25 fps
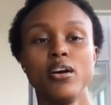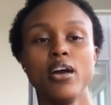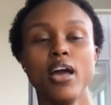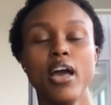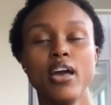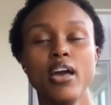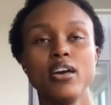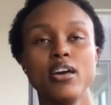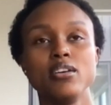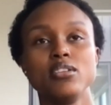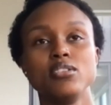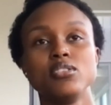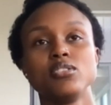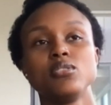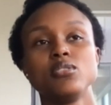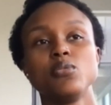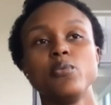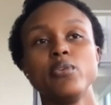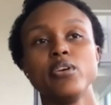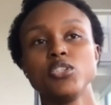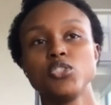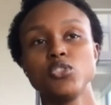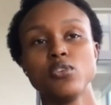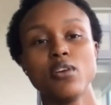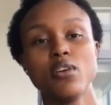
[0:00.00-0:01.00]
and
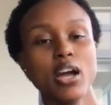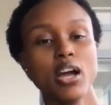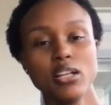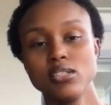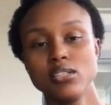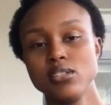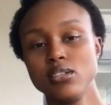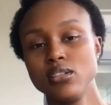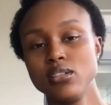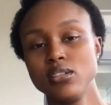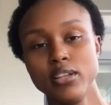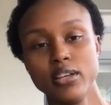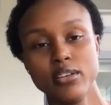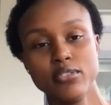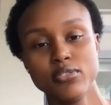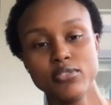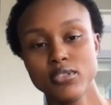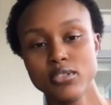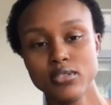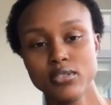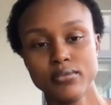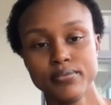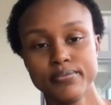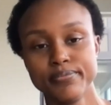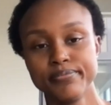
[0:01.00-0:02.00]
we're trying to
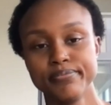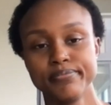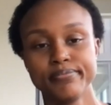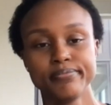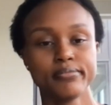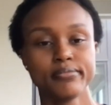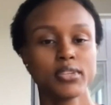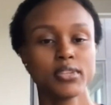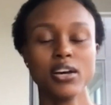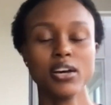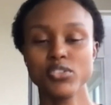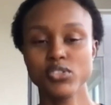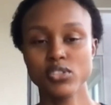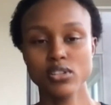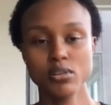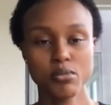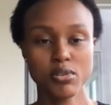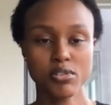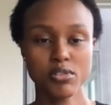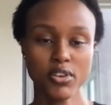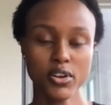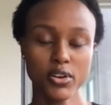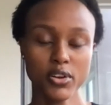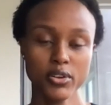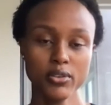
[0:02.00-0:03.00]
lift
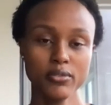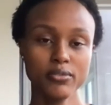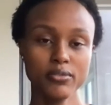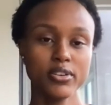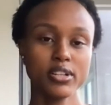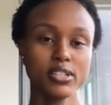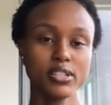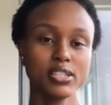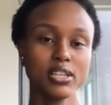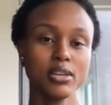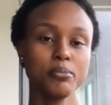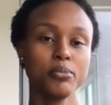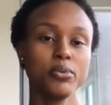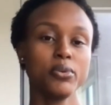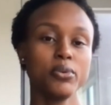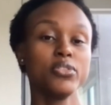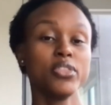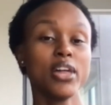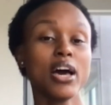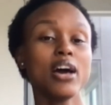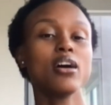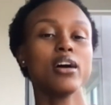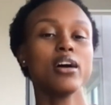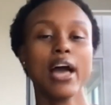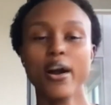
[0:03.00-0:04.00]
customer volume, for example,
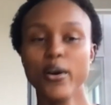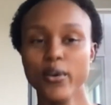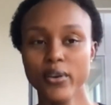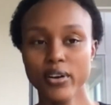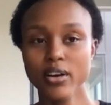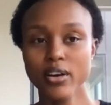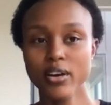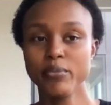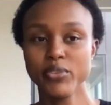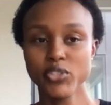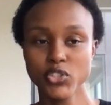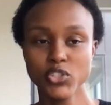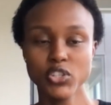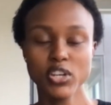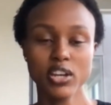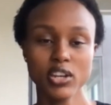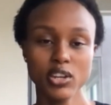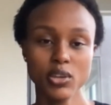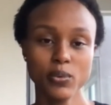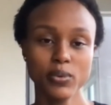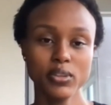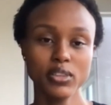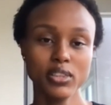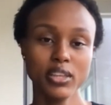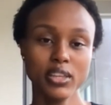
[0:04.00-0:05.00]
that outcome is
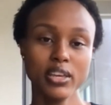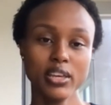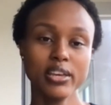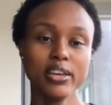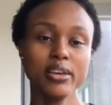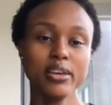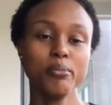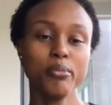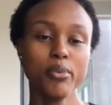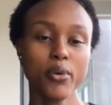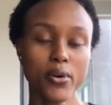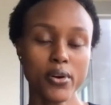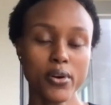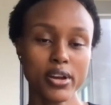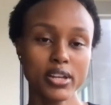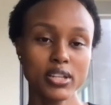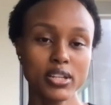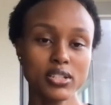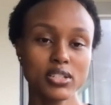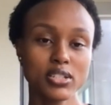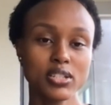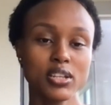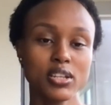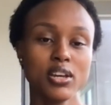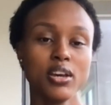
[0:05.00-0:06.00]
genuinely
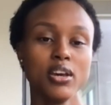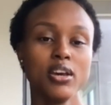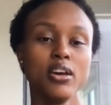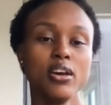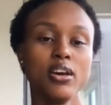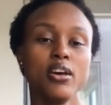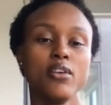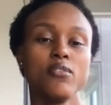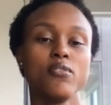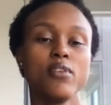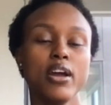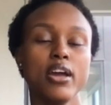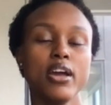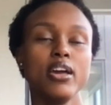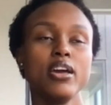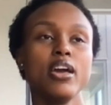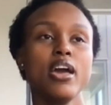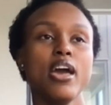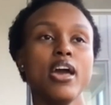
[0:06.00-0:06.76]
important, right?